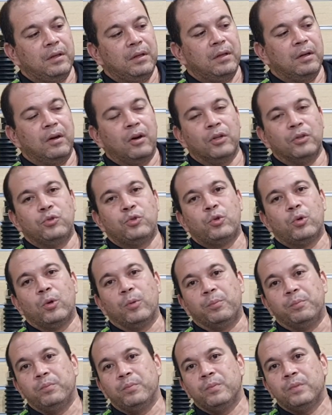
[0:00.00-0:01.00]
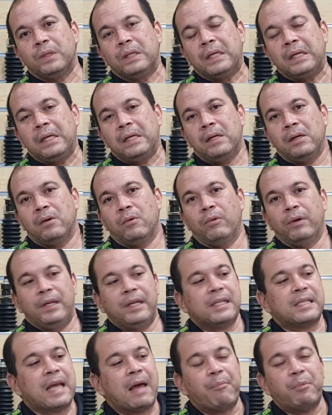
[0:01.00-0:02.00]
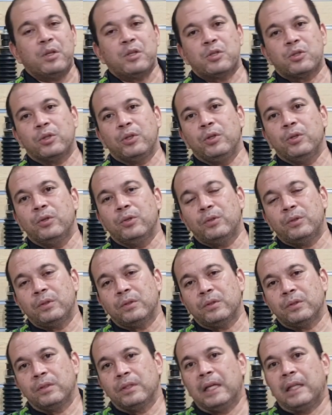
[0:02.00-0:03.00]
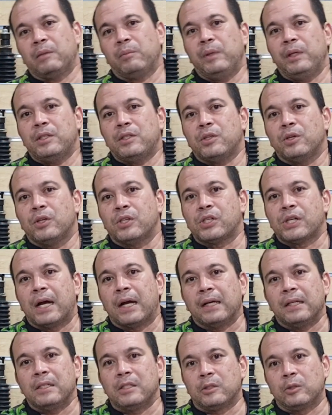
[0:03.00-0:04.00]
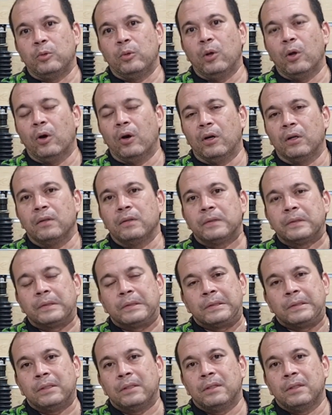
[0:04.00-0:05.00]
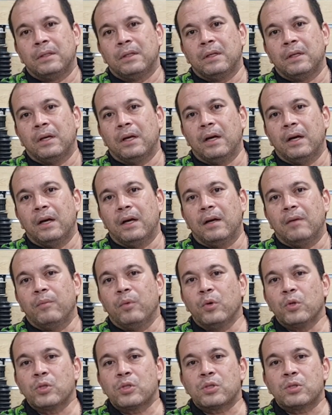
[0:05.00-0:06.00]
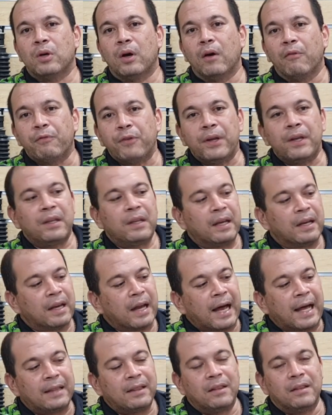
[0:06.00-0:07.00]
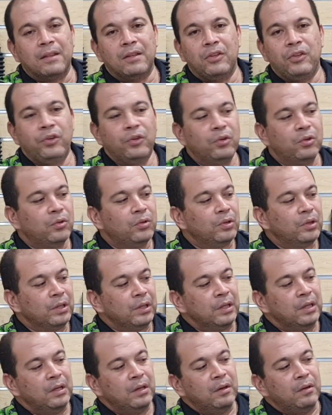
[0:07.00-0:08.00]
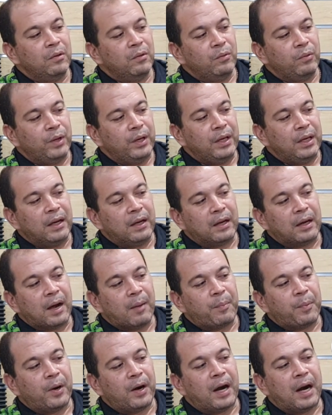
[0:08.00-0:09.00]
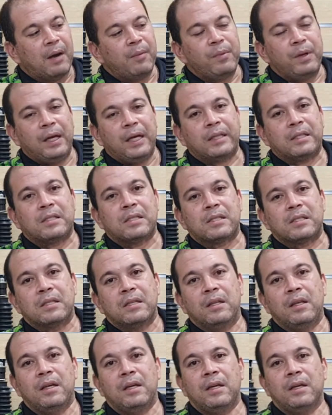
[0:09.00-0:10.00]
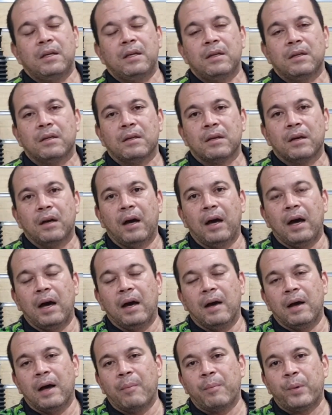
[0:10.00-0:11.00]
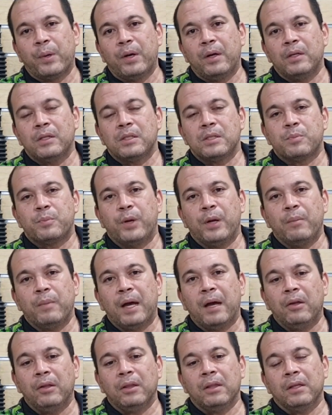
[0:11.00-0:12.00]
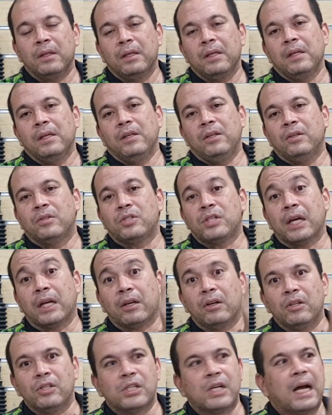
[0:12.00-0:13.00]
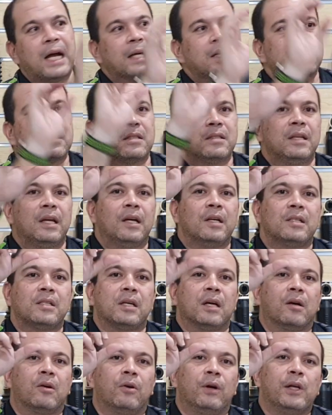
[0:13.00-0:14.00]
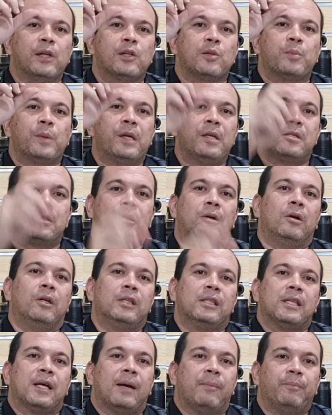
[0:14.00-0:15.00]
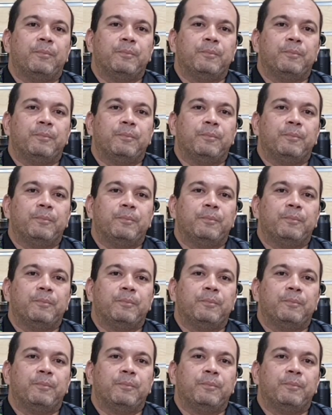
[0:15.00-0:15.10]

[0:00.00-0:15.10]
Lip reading: on droop. When this happens to you, that means your shock is too long. Most often than not, when the upper arm hits the upper spring mount, you check your shocks, there's a coil spacer on top.